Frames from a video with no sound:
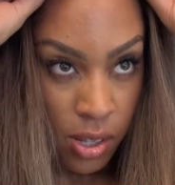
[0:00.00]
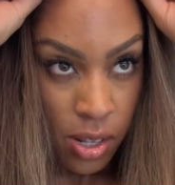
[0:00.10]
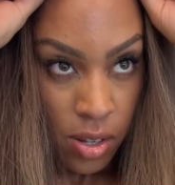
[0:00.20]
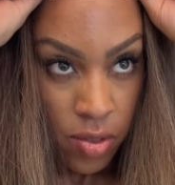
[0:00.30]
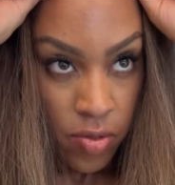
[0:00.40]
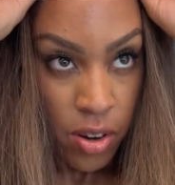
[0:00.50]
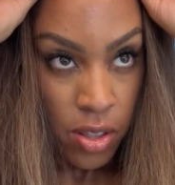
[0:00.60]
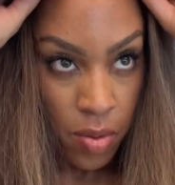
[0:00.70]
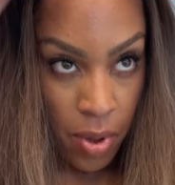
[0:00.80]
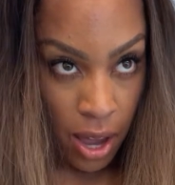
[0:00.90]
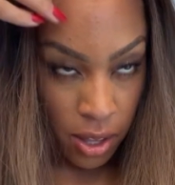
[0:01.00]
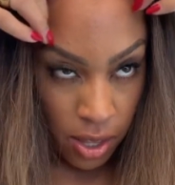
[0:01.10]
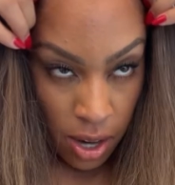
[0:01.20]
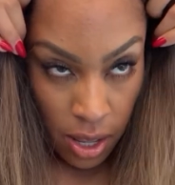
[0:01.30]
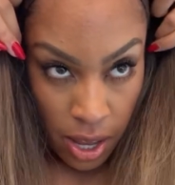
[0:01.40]
This is a little further
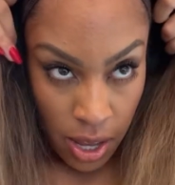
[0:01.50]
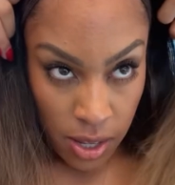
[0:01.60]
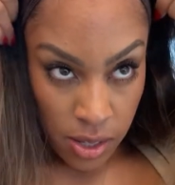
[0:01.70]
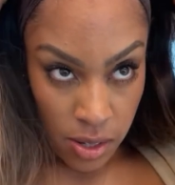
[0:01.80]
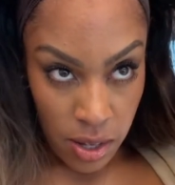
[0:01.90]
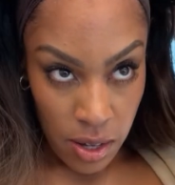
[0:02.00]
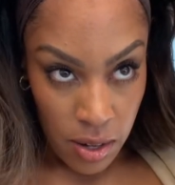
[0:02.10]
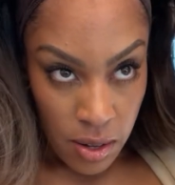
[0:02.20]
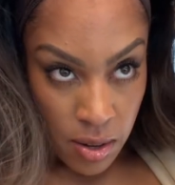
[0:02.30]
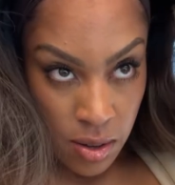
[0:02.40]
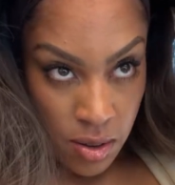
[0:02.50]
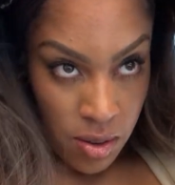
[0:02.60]
back than I like. So then